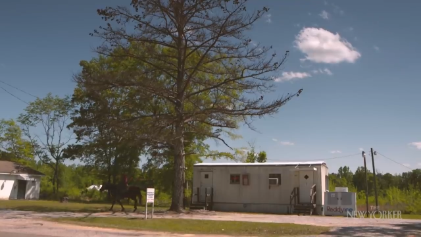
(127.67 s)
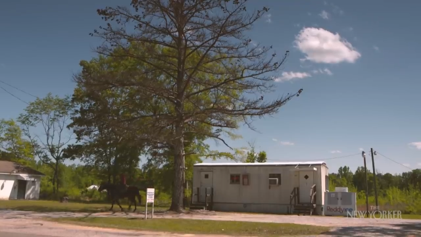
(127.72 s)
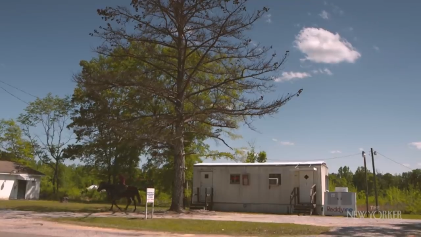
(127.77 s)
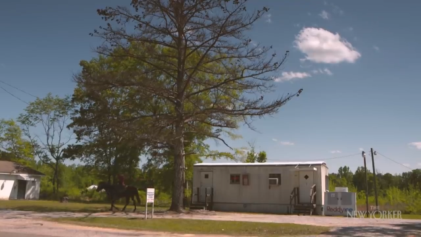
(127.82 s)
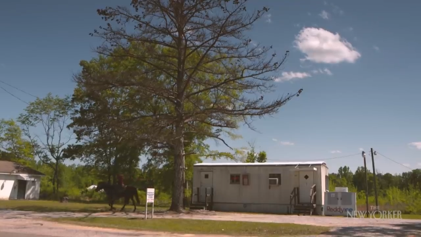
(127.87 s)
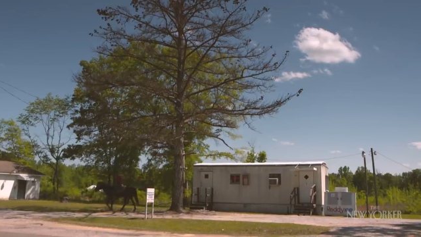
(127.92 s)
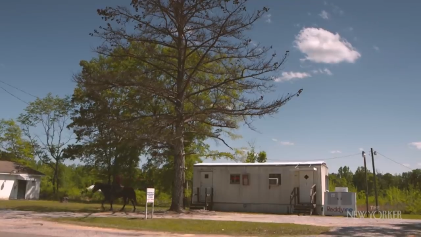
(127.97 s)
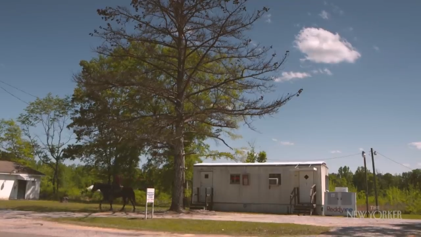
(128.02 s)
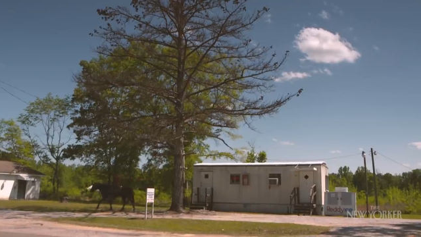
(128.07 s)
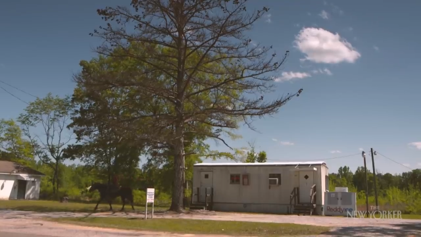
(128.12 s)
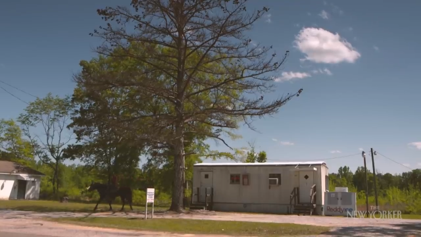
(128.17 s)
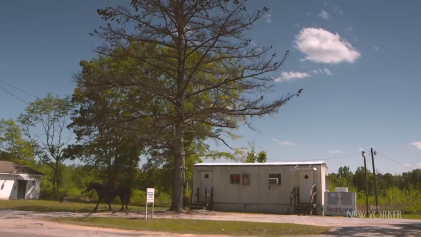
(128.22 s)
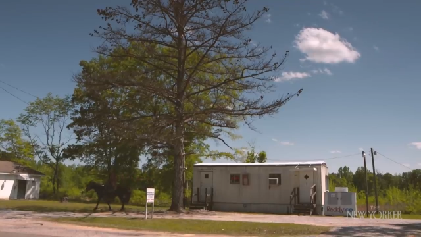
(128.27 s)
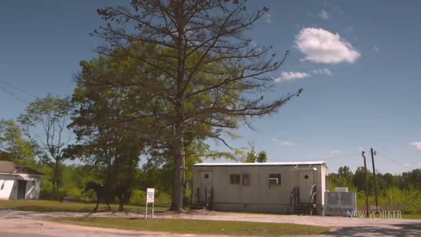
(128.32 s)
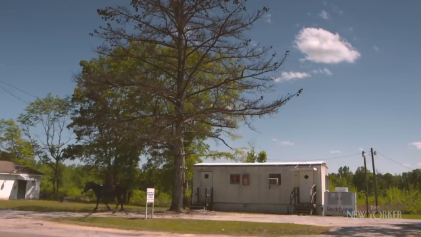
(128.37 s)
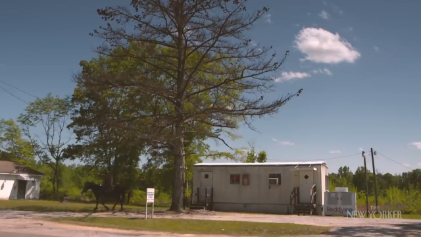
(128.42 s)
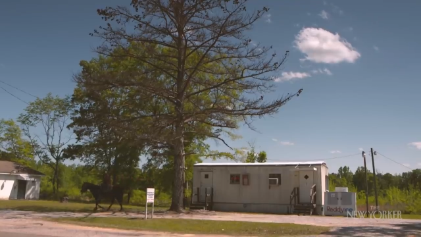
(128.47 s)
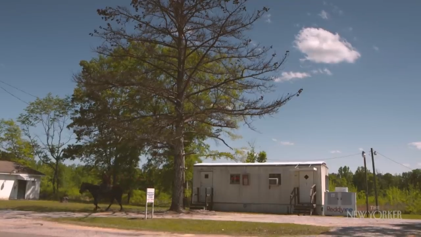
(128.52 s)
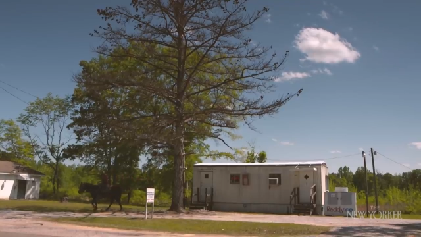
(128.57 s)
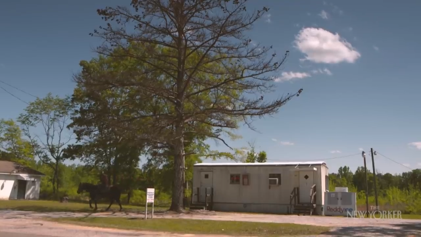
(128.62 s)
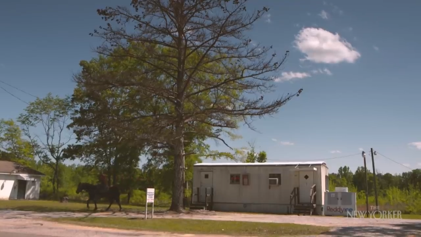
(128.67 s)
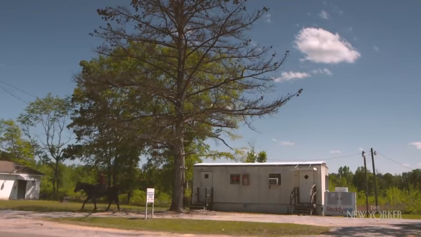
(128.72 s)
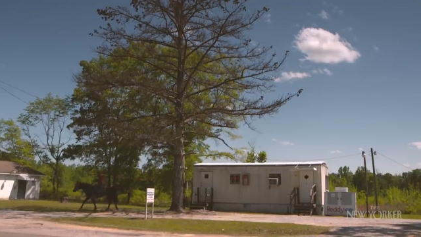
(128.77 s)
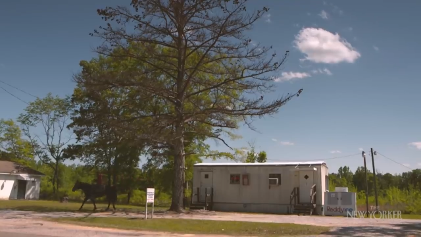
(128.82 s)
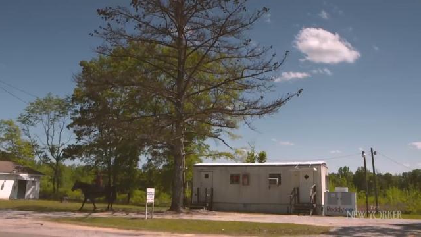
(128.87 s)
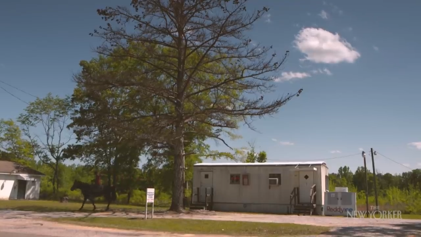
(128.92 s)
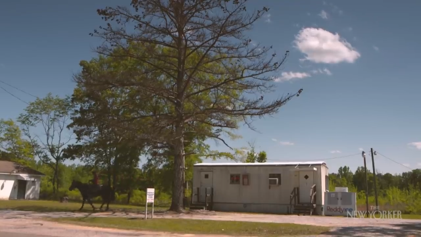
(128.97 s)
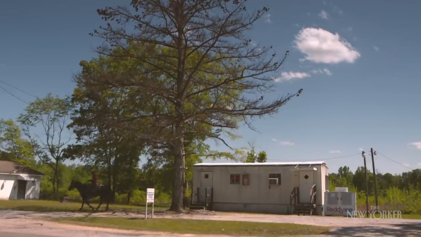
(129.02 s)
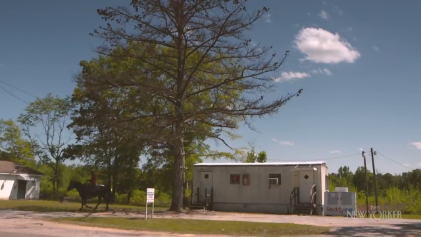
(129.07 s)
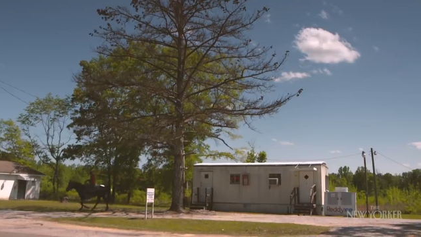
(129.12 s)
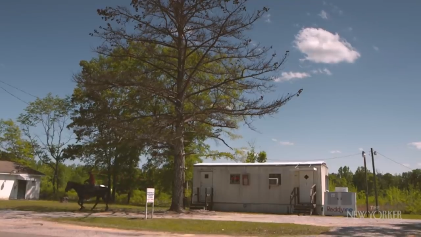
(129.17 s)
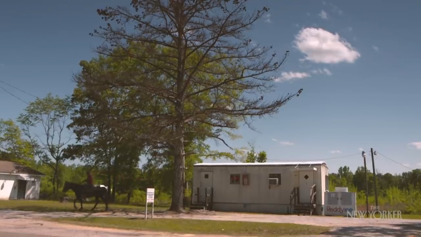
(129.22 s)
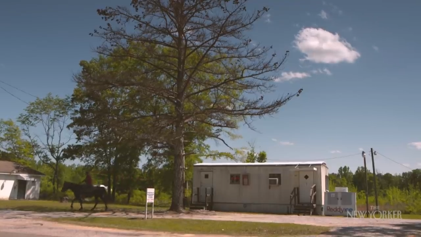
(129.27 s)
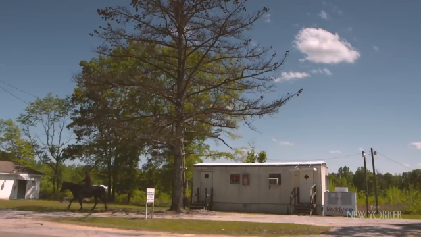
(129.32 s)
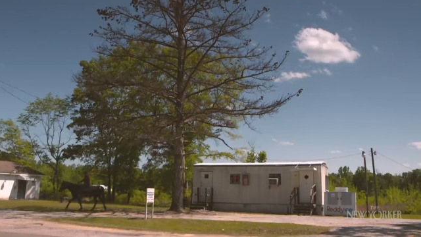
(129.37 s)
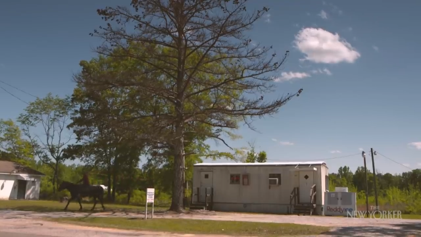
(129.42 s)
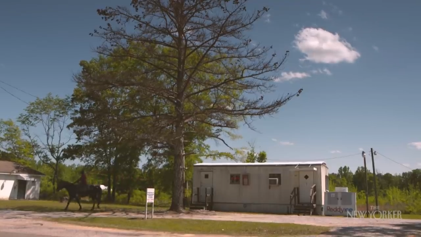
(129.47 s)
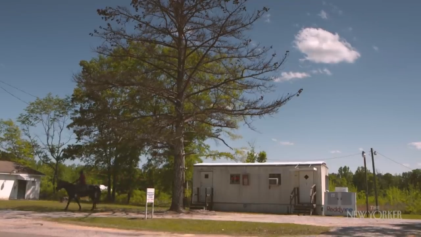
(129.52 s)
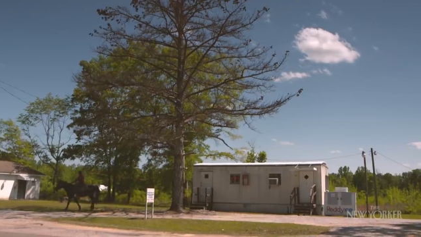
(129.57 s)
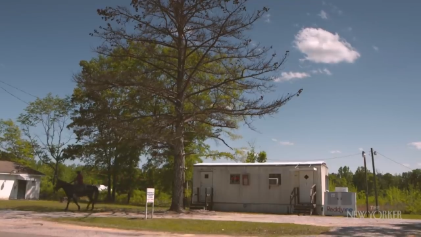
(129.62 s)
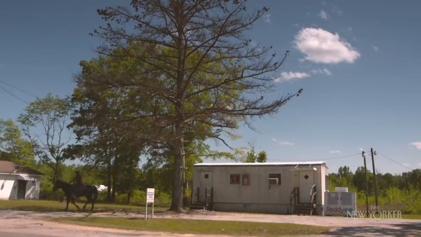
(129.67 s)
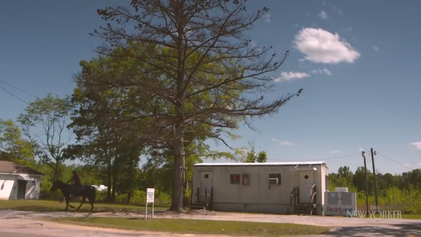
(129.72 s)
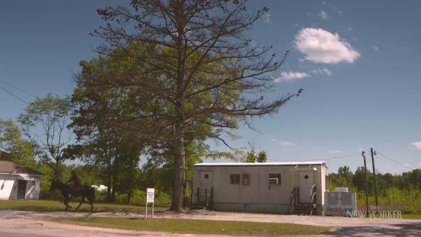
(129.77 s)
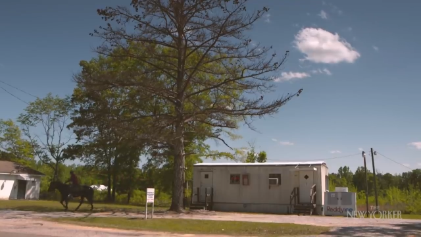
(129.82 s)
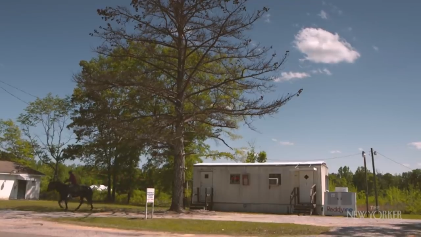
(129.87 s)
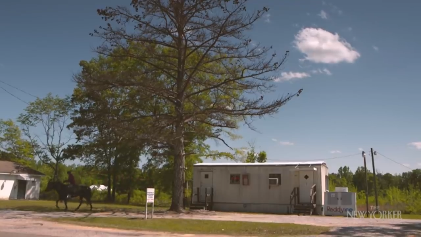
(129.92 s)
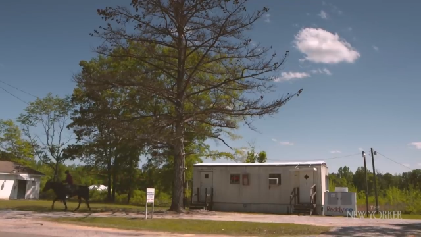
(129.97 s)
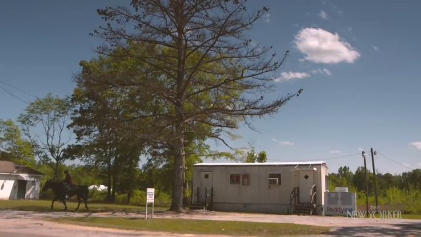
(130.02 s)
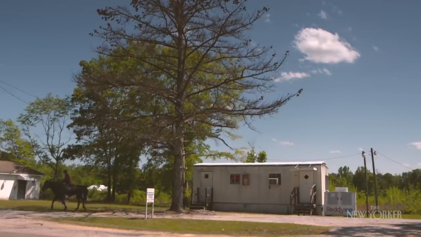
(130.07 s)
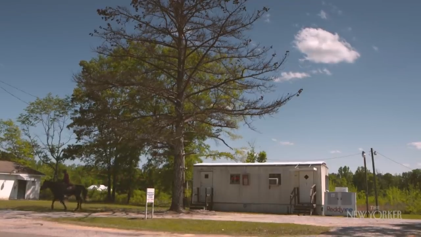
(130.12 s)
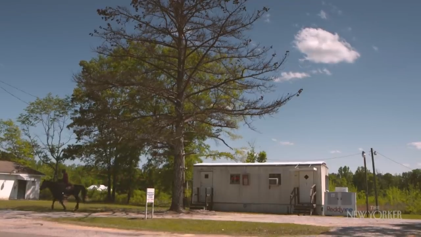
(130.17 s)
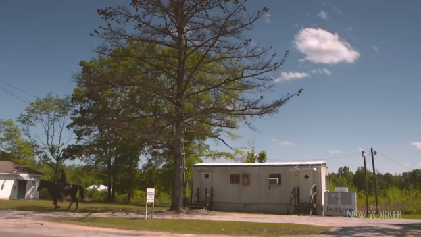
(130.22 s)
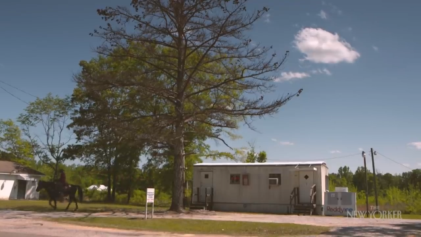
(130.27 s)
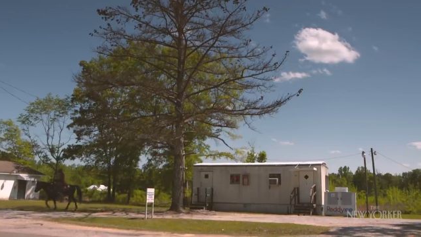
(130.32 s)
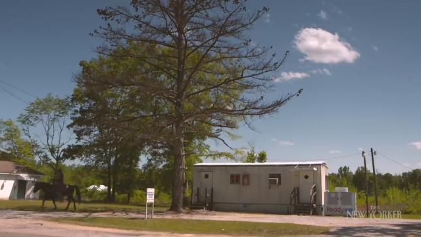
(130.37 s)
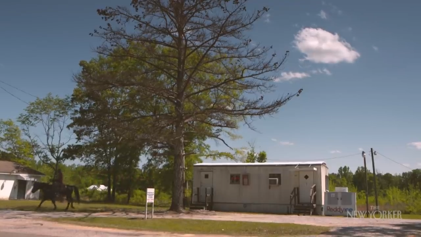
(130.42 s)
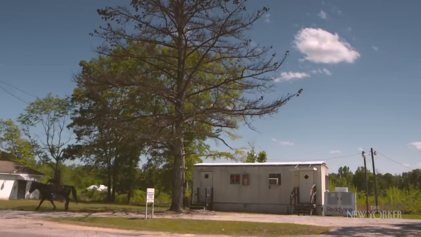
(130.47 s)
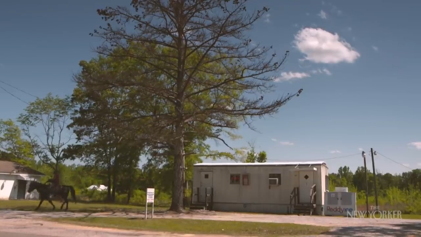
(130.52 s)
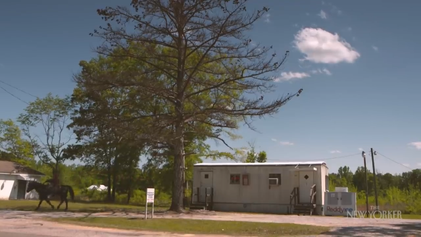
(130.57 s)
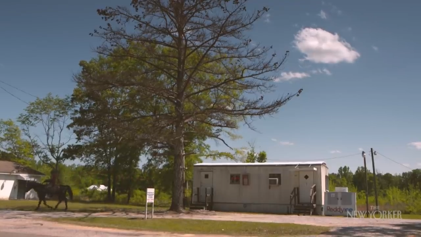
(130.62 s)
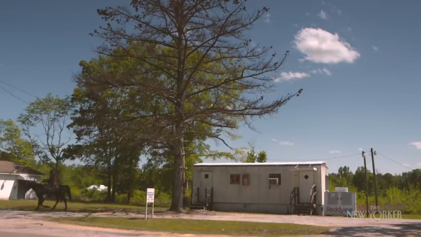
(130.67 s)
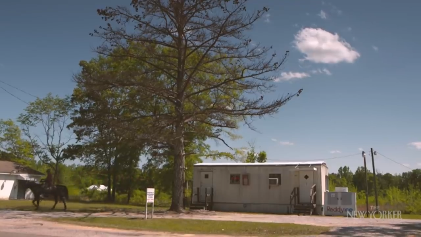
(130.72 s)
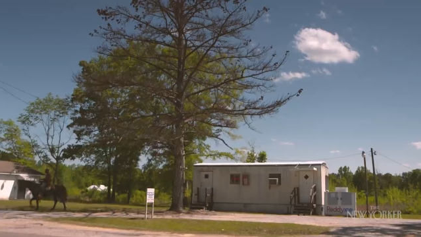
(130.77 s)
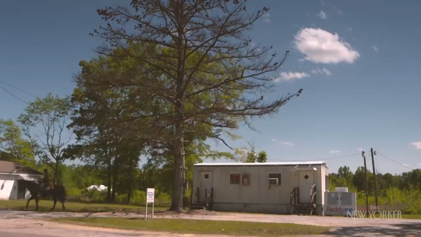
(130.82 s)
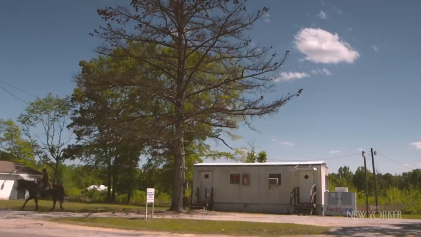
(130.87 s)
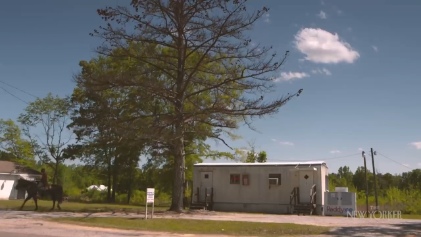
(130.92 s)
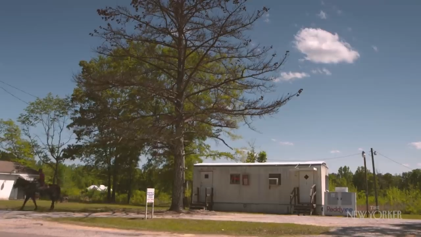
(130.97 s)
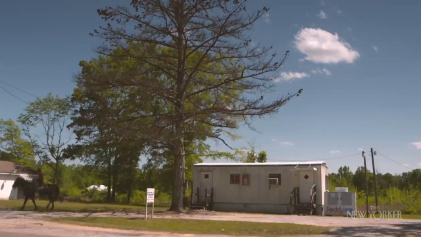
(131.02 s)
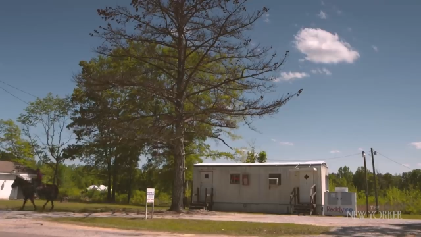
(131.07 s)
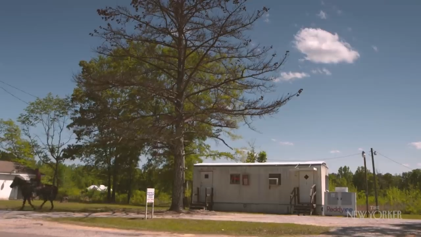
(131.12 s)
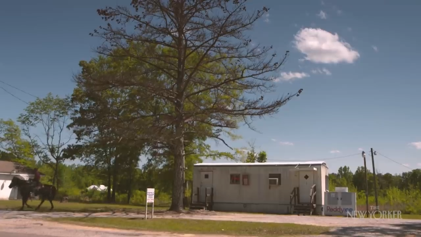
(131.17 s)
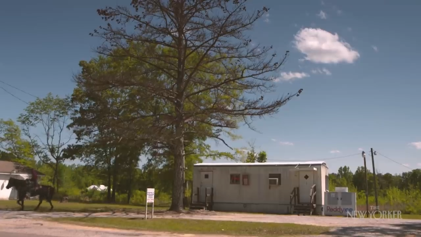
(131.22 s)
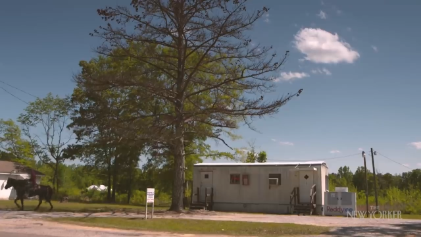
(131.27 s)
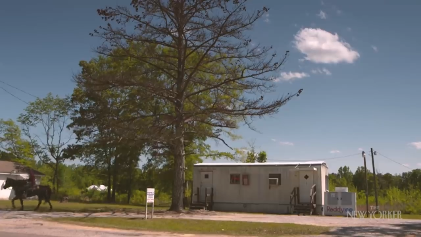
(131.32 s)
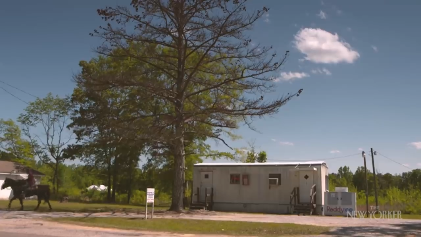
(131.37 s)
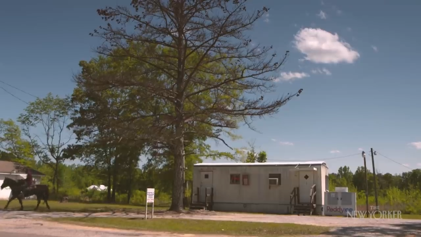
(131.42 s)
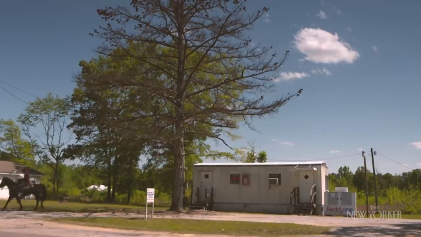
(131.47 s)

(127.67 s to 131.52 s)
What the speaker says: (no speaker visible)